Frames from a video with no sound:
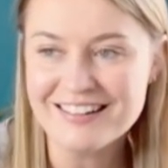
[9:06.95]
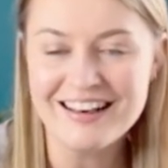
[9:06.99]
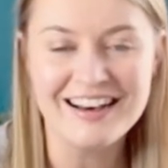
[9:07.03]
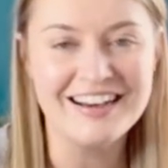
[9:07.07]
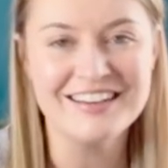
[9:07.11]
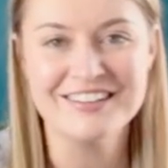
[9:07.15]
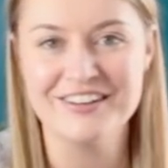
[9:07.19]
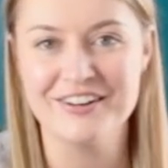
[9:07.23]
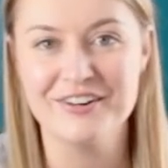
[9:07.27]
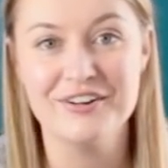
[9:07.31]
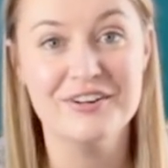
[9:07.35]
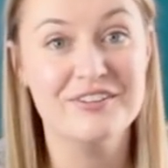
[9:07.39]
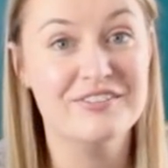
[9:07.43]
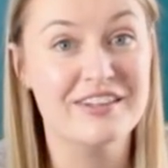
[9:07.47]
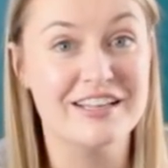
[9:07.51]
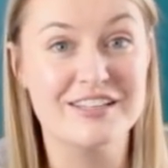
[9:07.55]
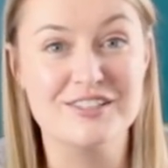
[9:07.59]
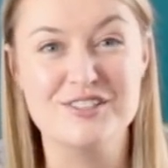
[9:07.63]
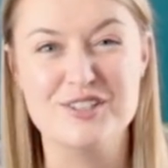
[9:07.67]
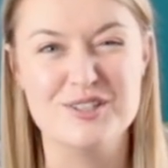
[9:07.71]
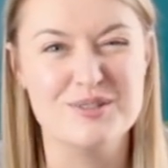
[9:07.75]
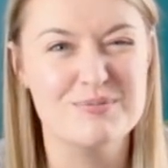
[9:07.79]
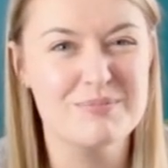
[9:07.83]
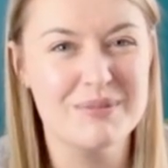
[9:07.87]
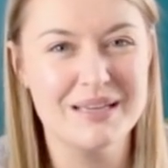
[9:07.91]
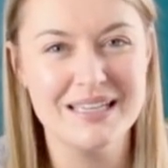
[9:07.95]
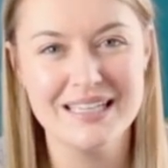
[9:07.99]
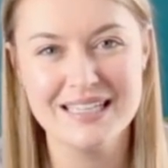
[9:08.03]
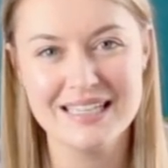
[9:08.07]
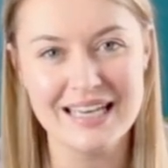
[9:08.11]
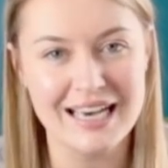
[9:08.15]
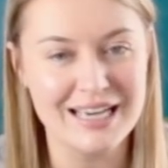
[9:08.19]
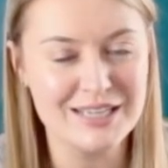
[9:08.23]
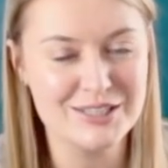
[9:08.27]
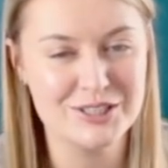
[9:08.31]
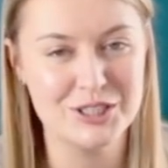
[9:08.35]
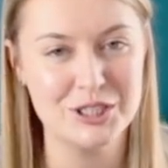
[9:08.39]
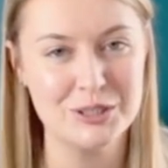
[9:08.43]
I don't know if that's just me
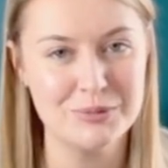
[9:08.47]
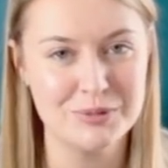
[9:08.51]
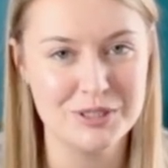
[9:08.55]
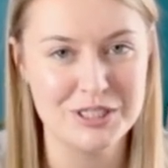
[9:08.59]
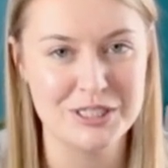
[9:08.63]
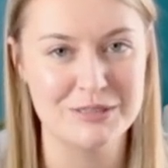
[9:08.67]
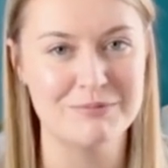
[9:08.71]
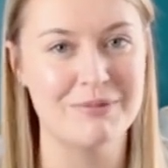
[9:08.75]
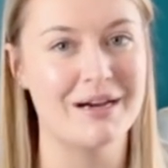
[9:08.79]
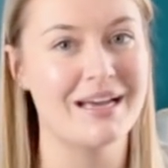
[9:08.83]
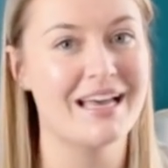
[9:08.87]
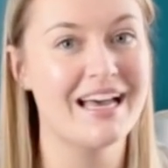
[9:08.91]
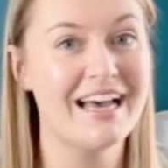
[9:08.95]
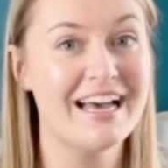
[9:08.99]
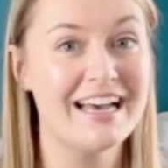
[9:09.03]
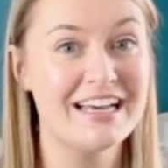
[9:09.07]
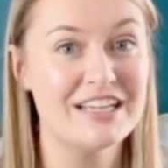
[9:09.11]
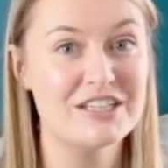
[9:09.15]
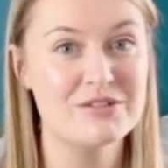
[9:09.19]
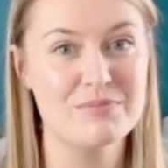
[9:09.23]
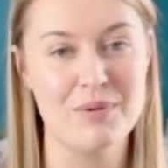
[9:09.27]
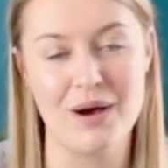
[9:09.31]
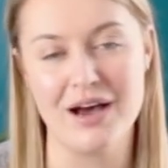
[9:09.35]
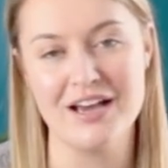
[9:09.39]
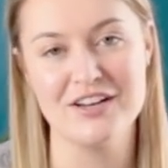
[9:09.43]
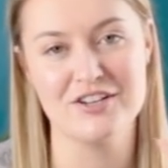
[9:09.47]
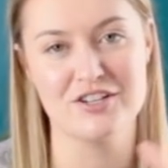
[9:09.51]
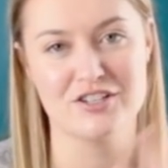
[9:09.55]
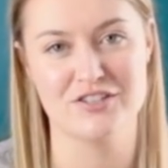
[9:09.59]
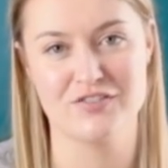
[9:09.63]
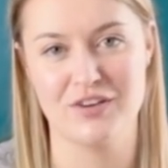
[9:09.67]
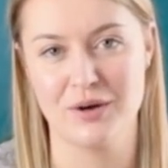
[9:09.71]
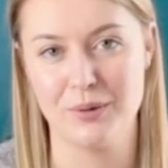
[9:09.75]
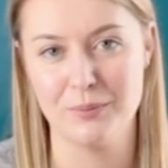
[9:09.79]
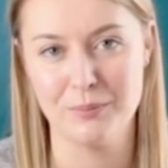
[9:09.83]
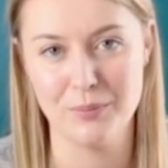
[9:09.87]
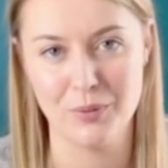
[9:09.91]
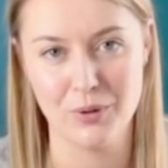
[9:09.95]
getting too much in my head, but I just
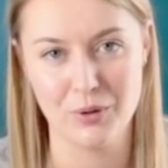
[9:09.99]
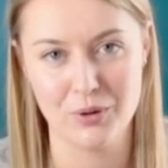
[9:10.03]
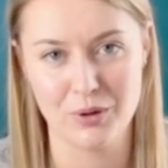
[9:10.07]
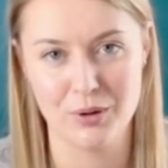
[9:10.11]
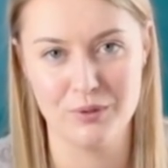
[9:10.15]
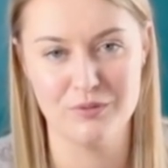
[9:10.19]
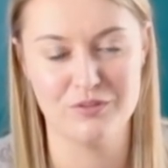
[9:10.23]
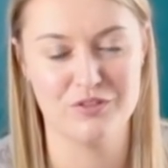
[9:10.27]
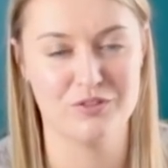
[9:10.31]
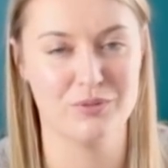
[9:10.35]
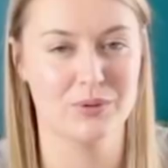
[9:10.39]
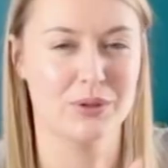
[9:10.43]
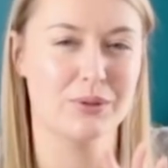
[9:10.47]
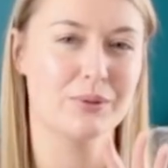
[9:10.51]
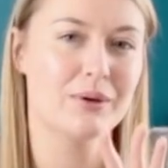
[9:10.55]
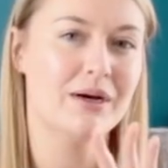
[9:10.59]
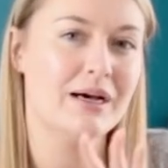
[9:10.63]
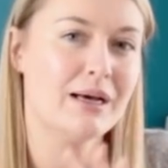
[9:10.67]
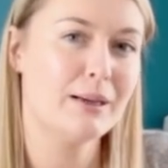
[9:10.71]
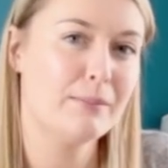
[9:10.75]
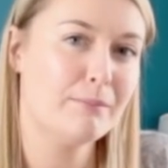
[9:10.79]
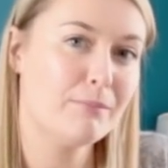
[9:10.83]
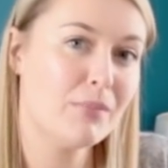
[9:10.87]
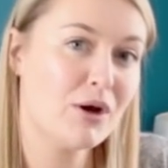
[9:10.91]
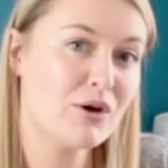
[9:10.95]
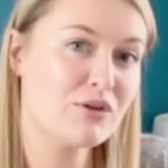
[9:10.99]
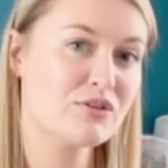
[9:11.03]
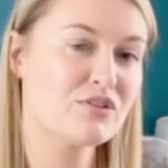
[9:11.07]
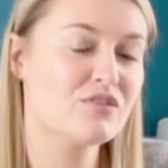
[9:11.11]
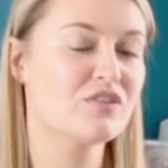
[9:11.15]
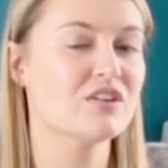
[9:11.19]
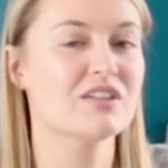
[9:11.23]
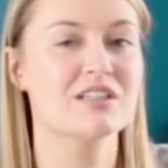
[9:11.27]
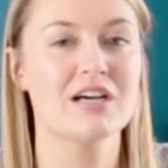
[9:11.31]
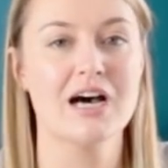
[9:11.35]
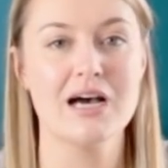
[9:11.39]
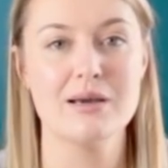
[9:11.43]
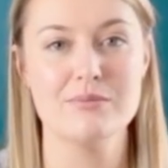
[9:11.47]
feel more comfortable most
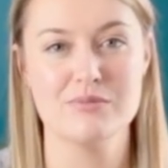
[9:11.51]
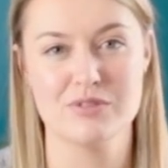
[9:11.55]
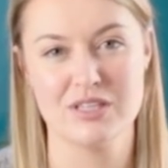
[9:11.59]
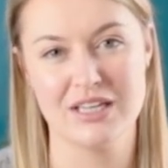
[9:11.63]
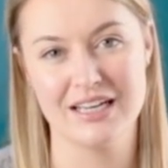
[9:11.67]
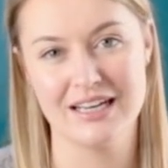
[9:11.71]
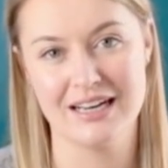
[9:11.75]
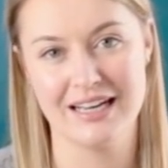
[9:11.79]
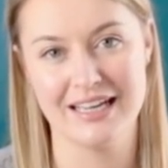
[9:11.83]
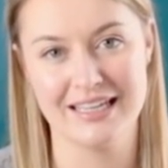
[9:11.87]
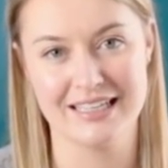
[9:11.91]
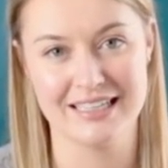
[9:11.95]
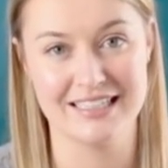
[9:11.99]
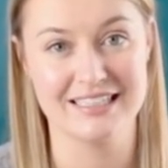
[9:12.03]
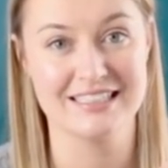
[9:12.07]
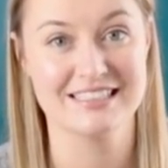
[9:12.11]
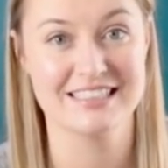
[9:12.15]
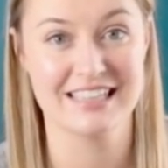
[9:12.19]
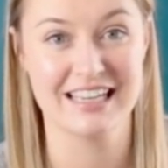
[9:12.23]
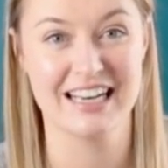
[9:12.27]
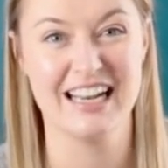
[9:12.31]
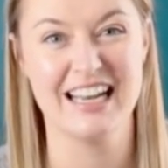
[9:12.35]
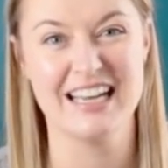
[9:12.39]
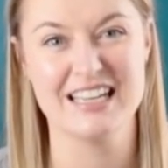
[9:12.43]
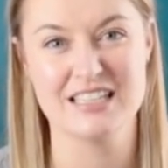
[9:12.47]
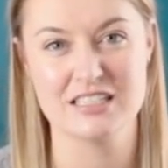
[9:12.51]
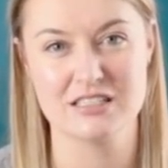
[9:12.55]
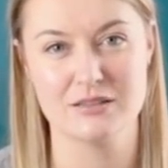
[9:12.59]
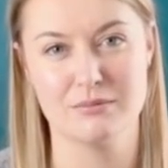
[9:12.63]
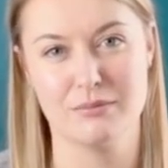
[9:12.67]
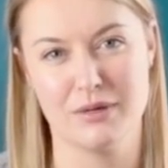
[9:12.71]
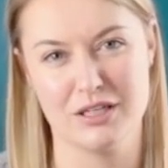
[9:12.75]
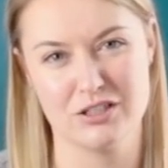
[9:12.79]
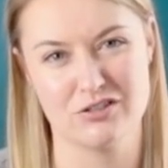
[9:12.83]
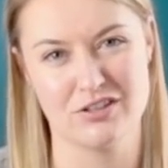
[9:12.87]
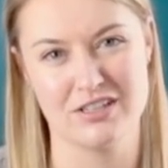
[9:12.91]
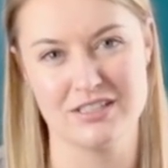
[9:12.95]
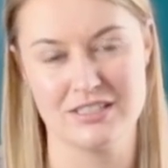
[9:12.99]
of the times in leggings, unless
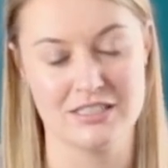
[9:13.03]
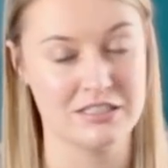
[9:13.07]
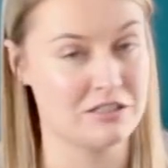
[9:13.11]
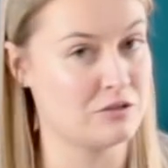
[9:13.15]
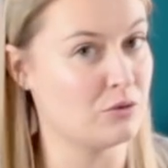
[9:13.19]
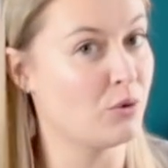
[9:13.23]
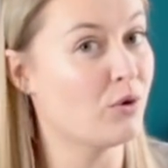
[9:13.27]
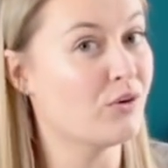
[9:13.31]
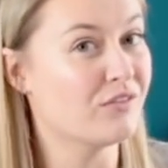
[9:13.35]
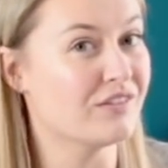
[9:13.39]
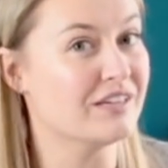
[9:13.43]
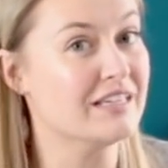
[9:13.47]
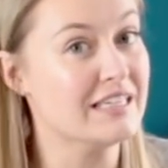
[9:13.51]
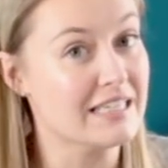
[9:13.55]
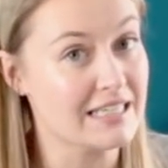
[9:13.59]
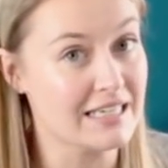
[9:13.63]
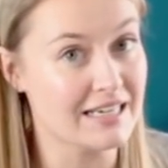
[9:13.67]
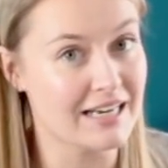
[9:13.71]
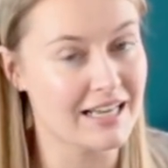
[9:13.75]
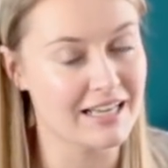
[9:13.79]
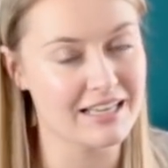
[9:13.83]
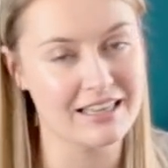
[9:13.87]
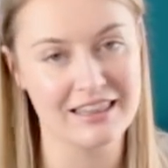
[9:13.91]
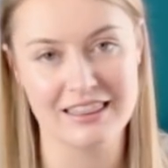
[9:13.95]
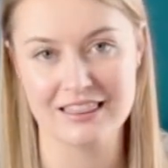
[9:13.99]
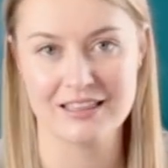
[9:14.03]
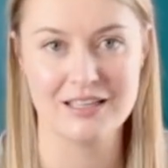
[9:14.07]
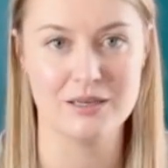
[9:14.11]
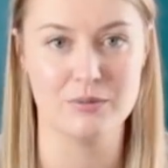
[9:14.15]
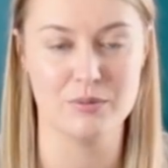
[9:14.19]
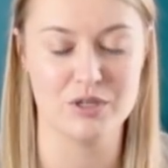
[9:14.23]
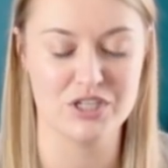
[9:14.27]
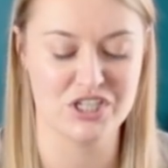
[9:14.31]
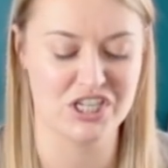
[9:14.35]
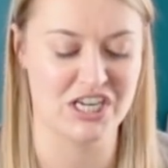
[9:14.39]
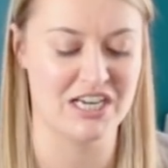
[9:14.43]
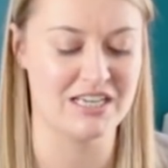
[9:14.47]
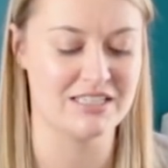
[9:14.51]
my dress is sort of knee length, in
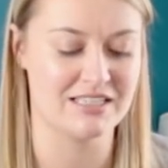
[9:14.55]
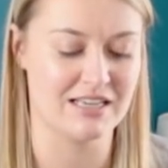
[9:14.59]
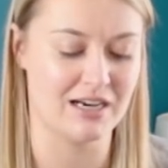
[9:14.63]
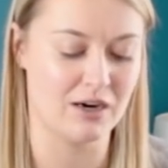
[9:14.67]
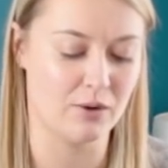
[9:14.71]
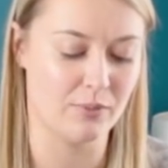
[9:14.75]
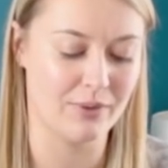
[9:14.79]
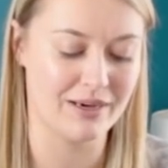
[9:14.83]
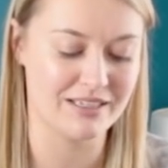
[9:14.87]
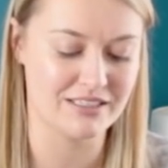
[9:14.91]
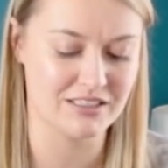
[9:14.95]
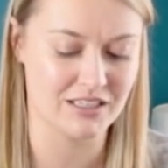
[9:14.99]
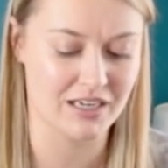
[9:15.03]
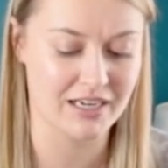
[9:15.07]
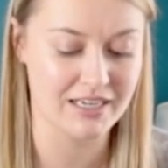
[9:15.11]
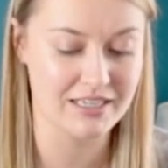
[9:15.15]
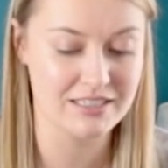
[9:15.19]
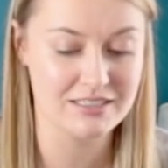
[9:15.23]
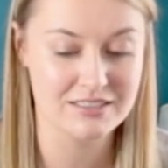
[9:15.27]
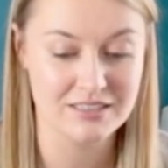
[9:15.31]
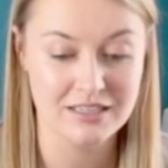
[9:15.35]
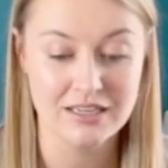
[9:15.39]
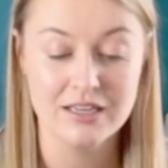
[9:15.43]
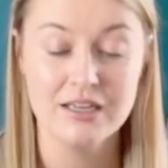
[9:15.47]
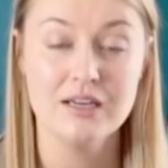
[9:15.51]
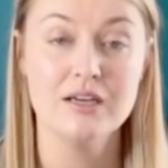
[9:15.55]
which case I'll wear tights.